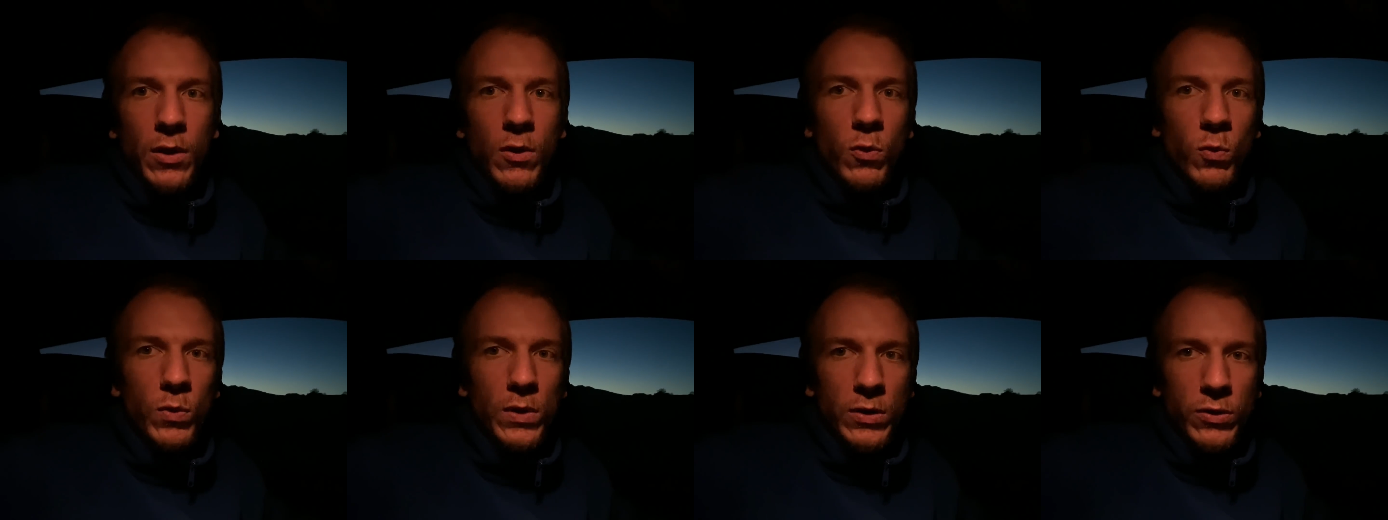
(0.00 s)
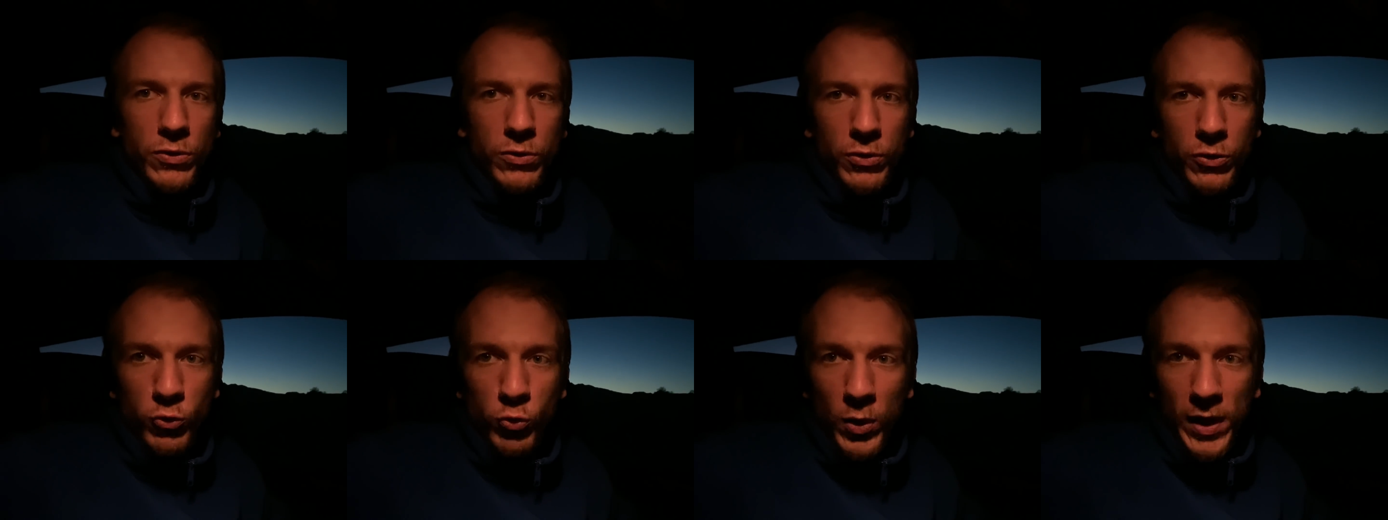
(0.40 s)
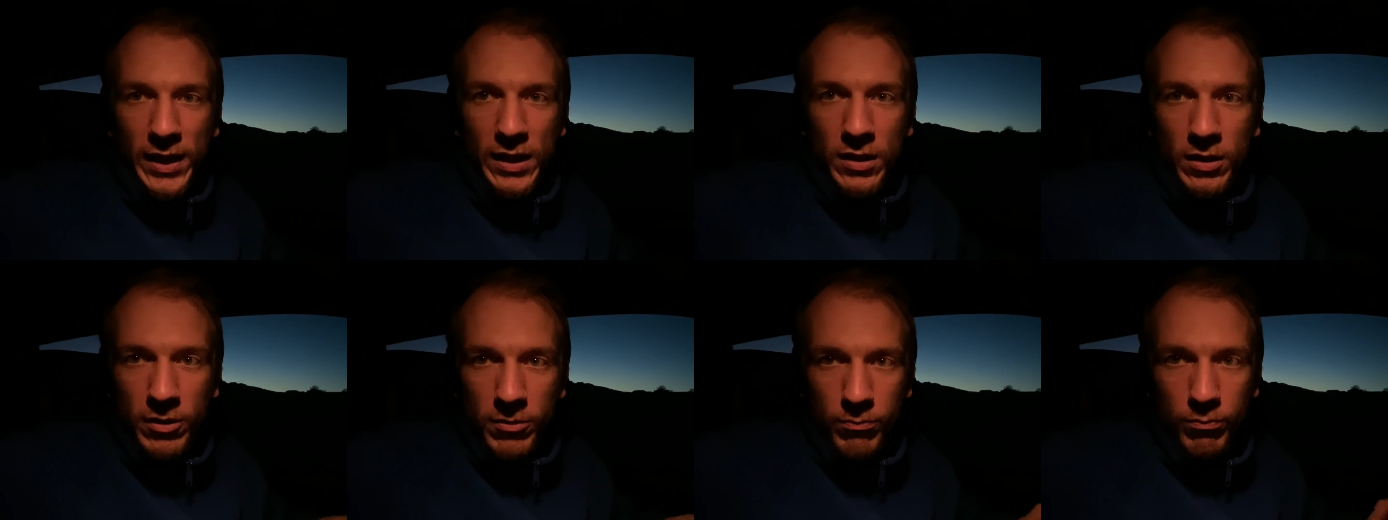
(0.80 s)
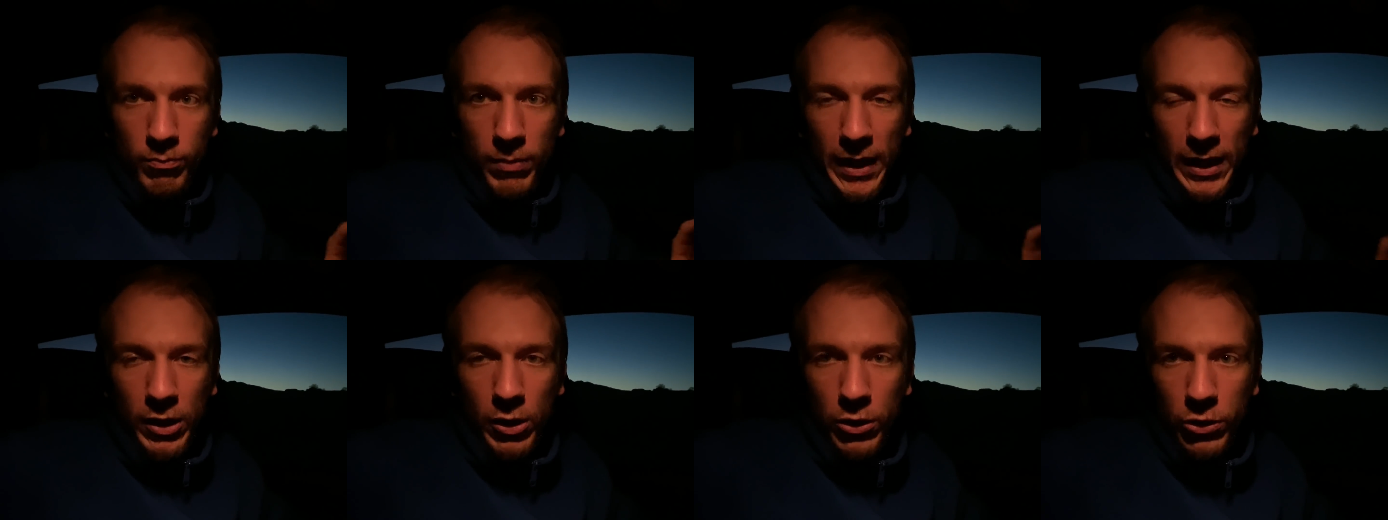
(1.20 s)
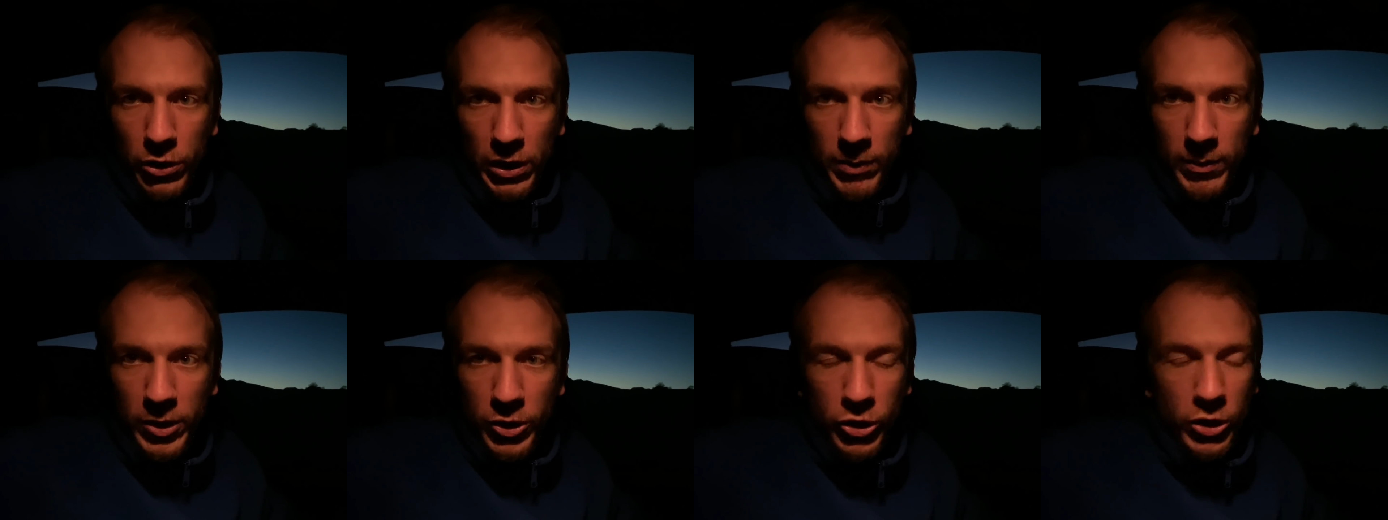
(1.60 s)
will do a great bicolor
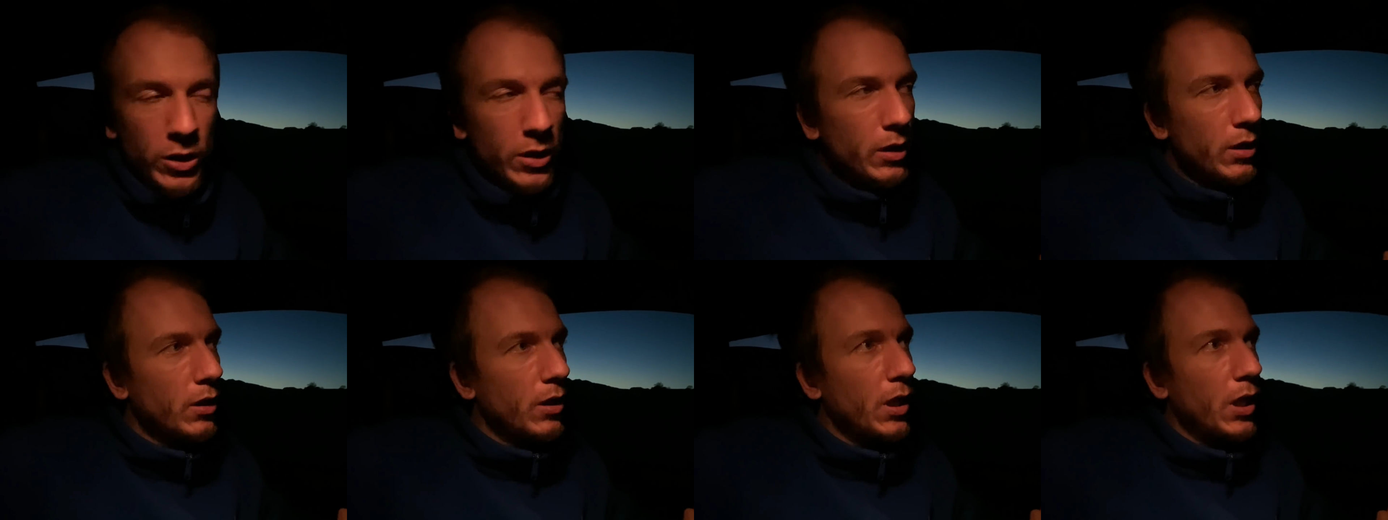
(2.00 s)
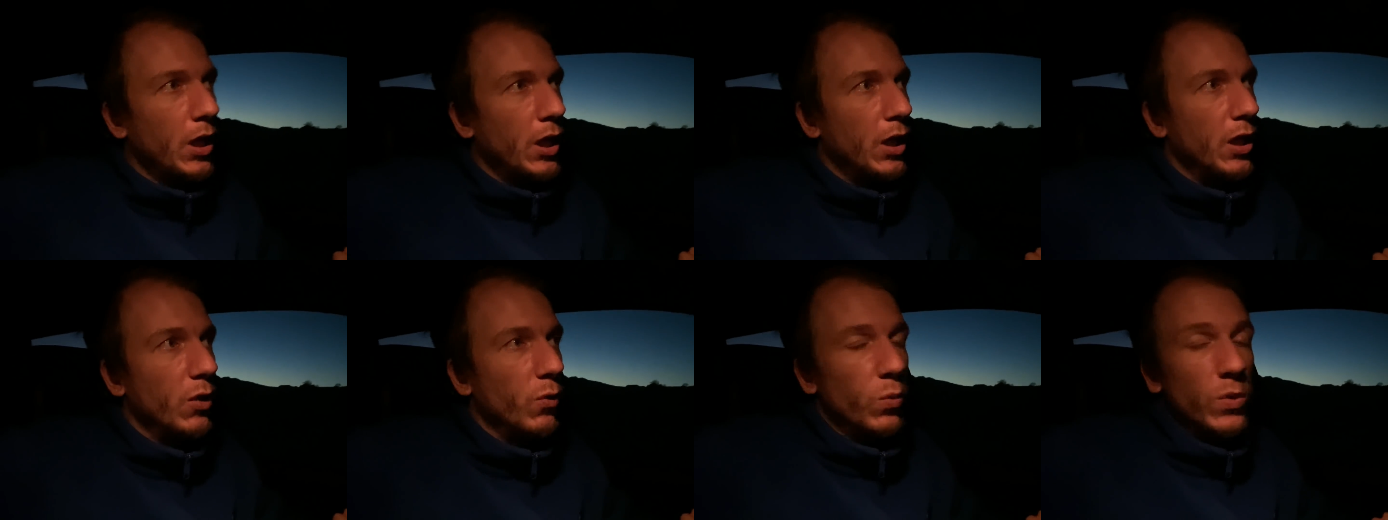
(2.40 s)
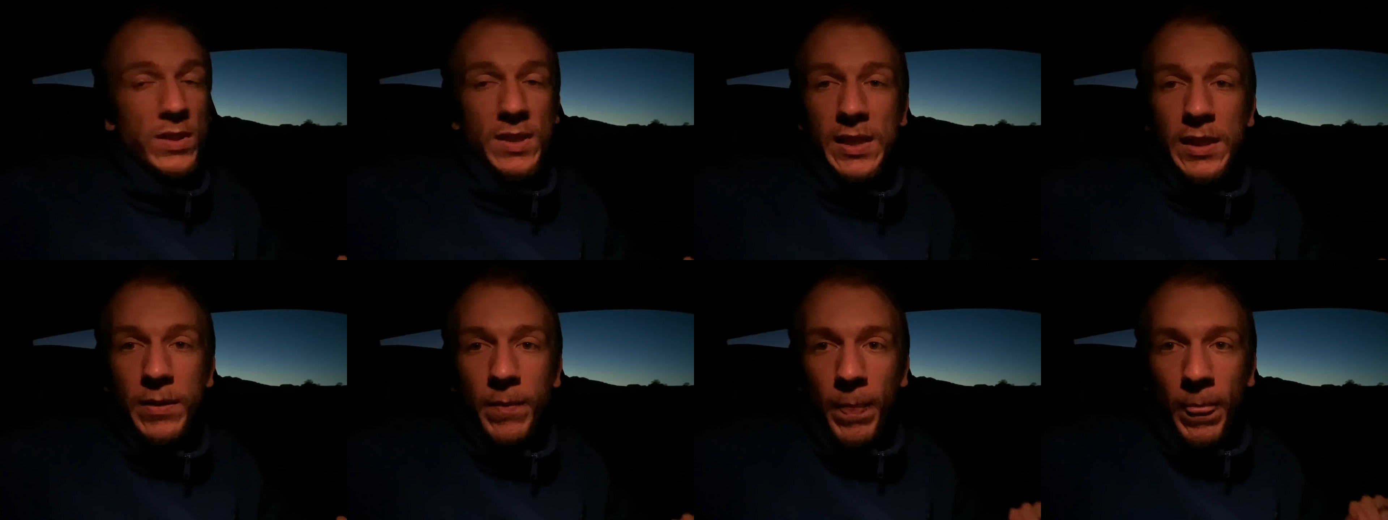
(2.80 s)
image. Uh, we'll see.